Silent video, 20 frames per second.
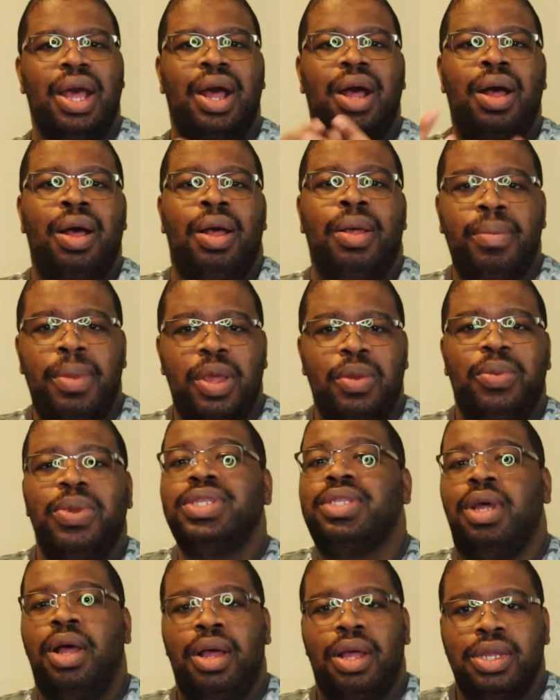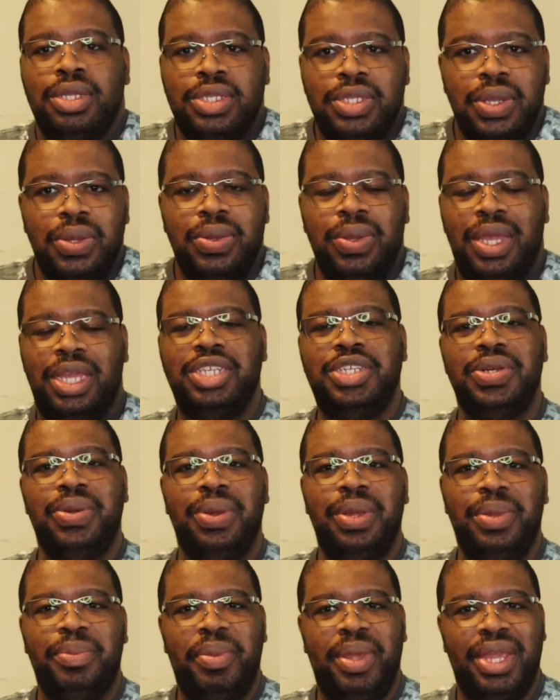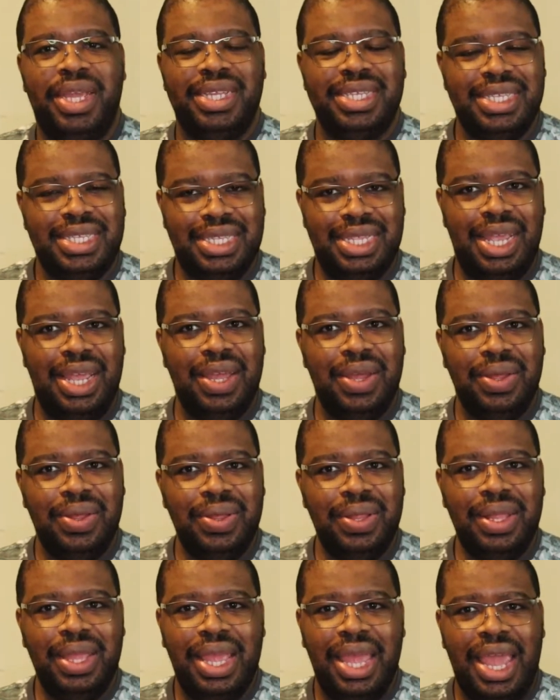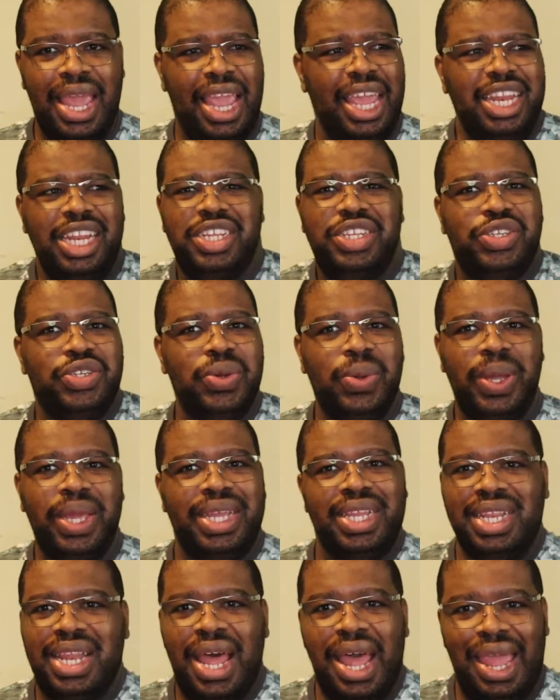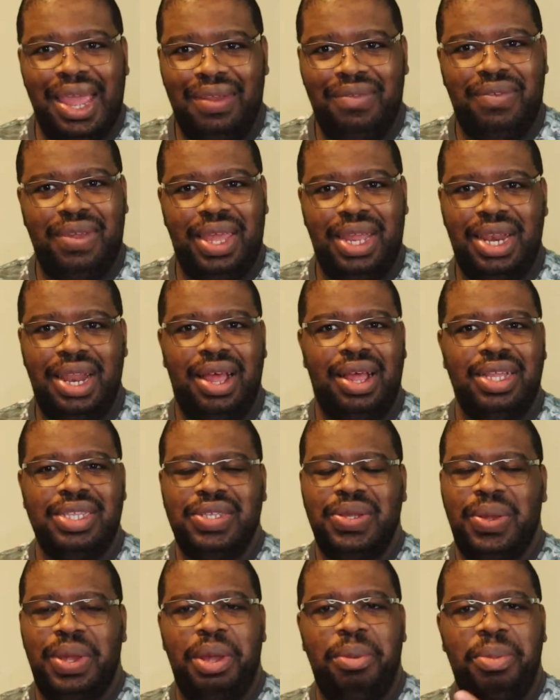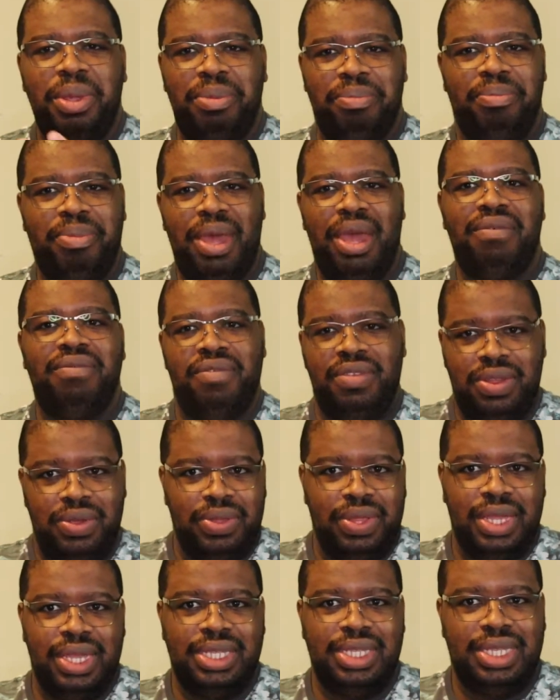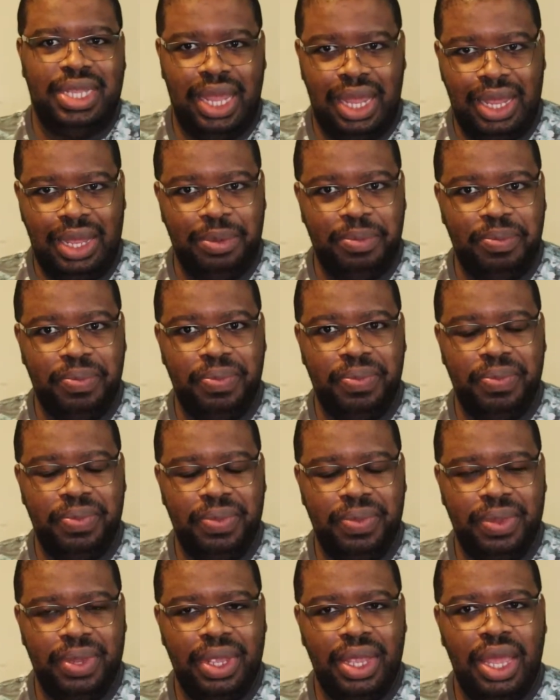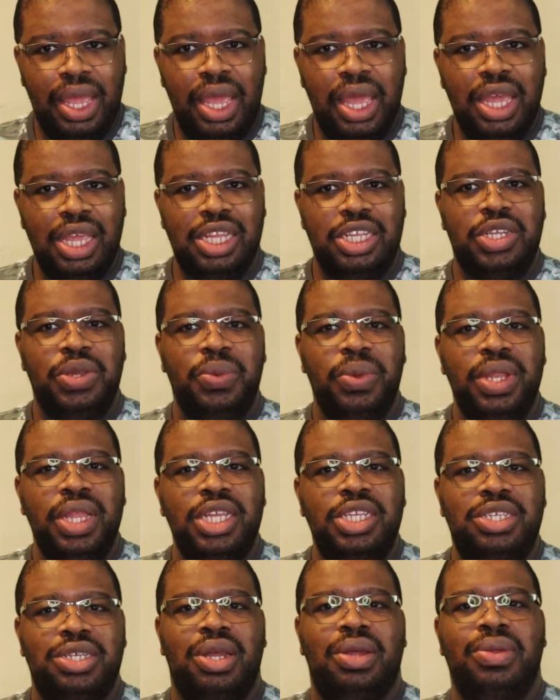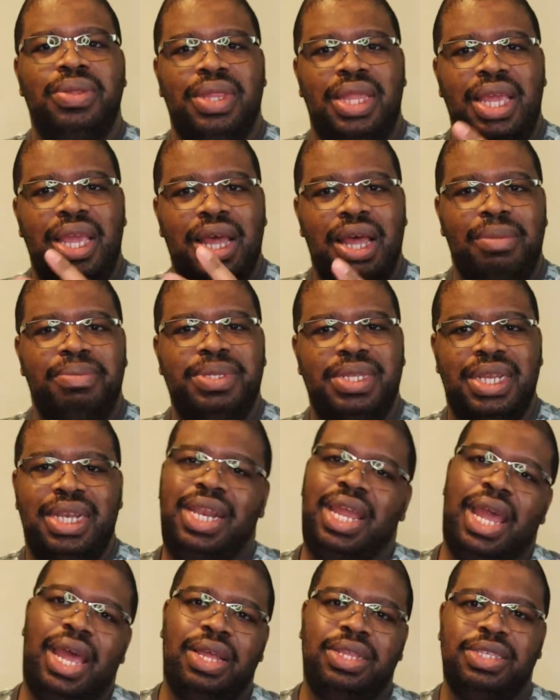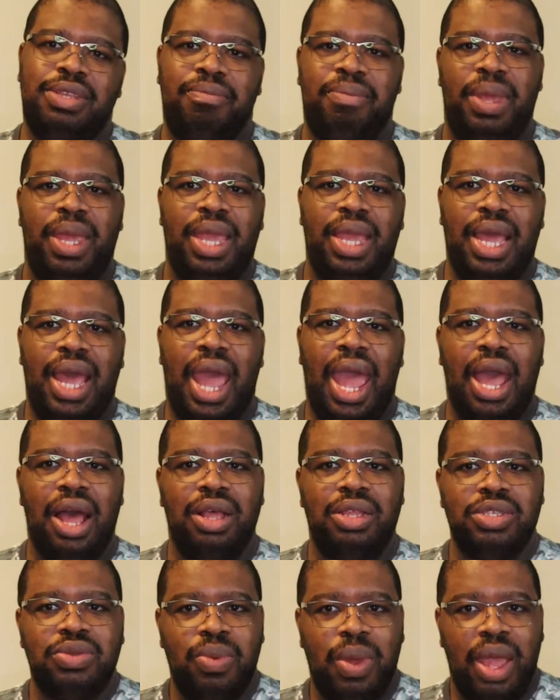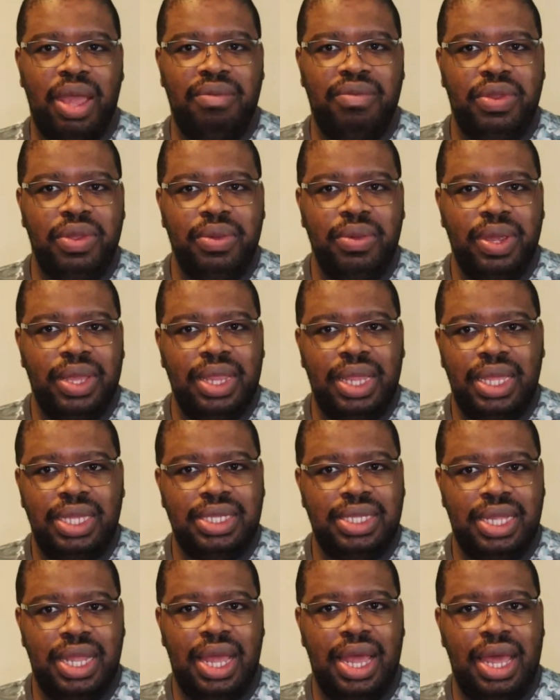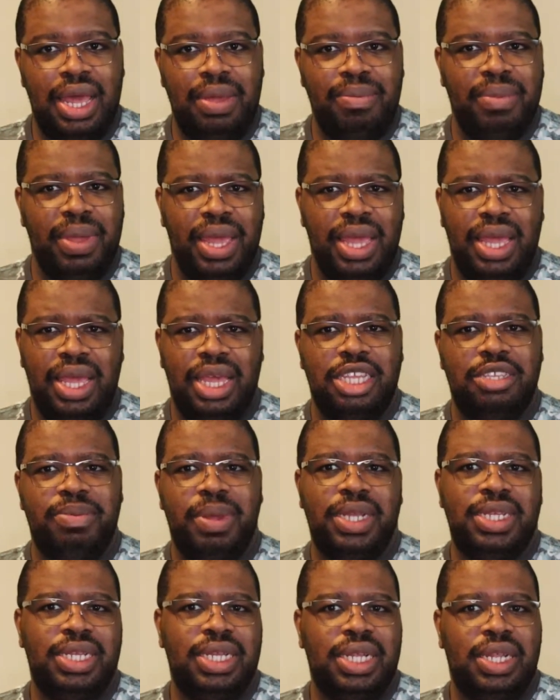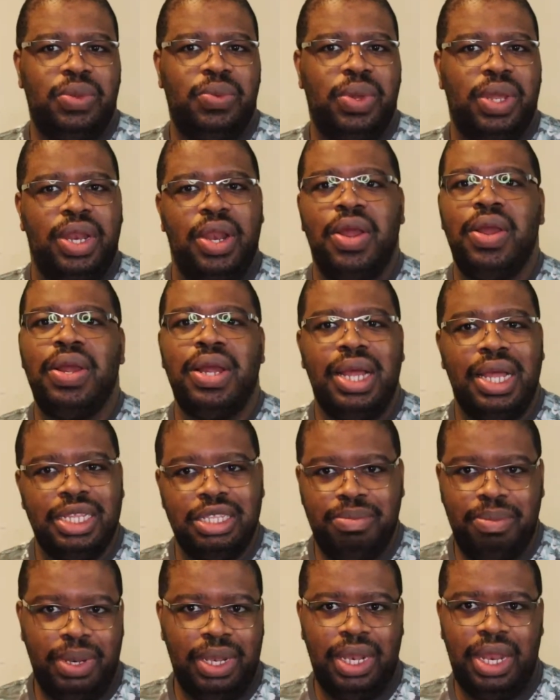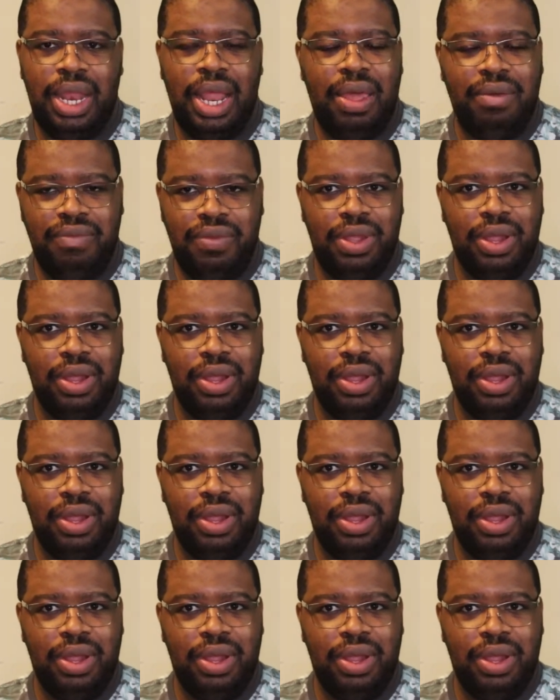Alma was also enjoying being single and enjoying life, and also helping Beth do the same. She really showed the ups and downs of being a housewife during this time, especially when her husband left